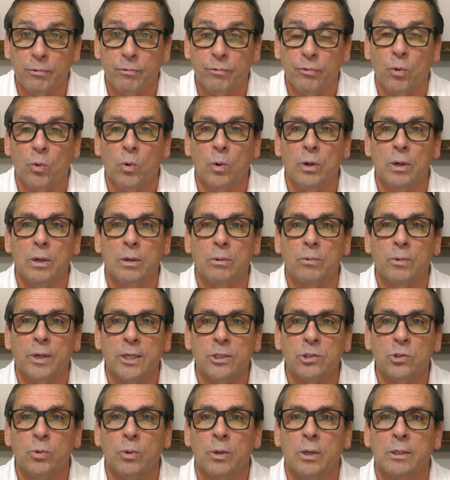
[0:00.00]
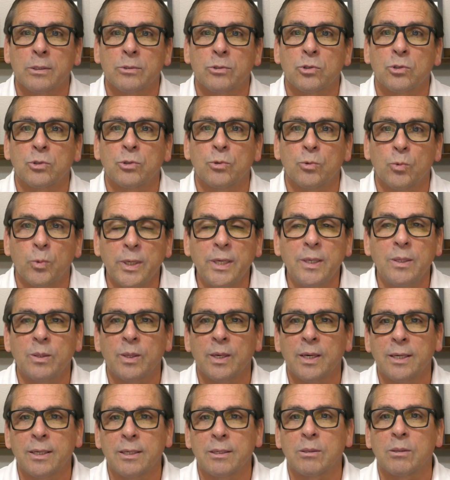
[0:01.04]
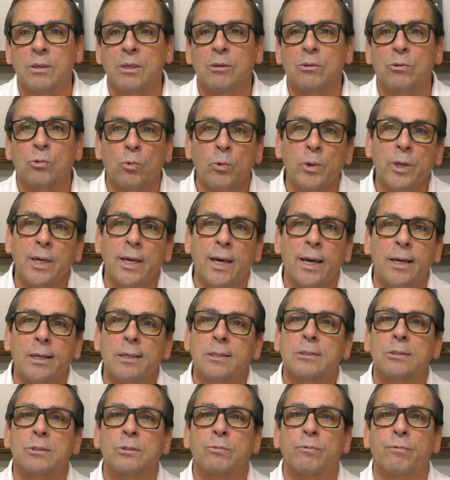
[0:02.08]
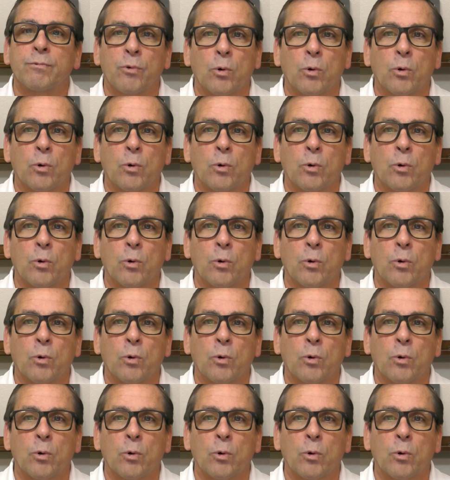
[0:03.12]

for restaurants to rethink the 3X,